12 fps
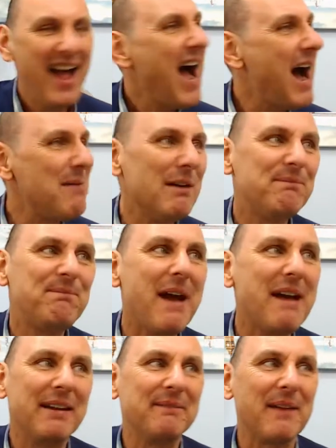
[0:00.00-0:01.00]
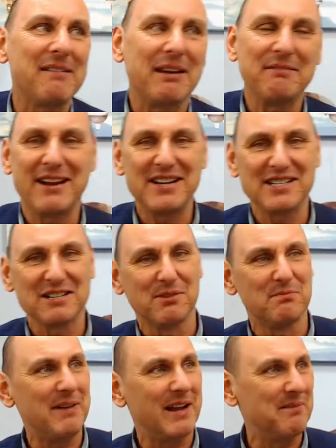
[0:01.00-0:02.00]
I'm a very, very
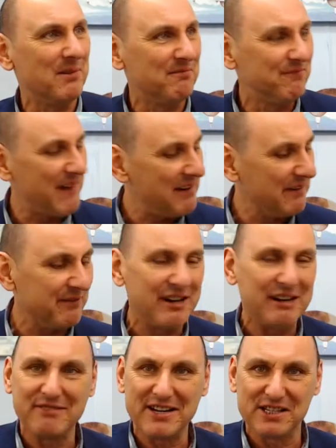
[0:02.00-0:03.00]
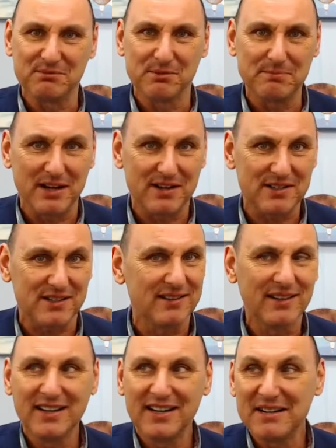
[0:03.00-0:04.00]
reasonable people. Very, very reasonable person.
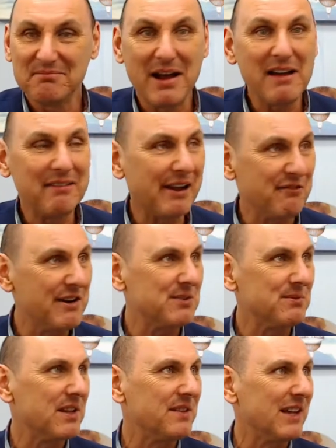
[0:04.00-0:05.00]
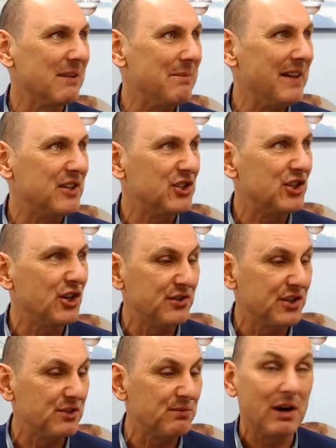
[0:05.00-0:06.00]
Mary agrees with the thing about the
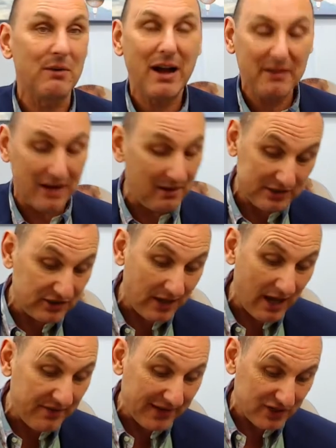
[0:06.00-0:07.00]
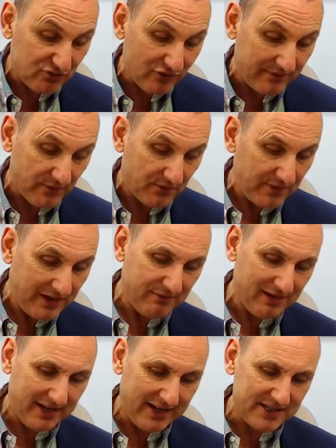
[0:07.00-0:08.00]
shoes as well. I think it's dreadful. It
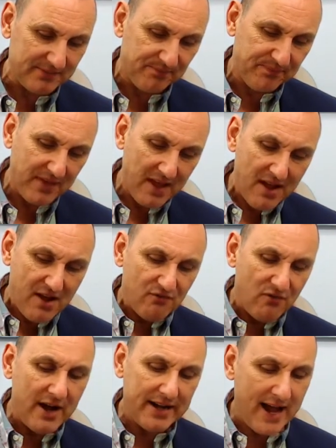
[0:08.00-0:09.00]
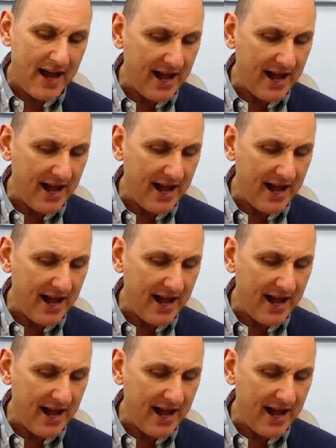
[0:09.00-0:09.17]
really is. Right.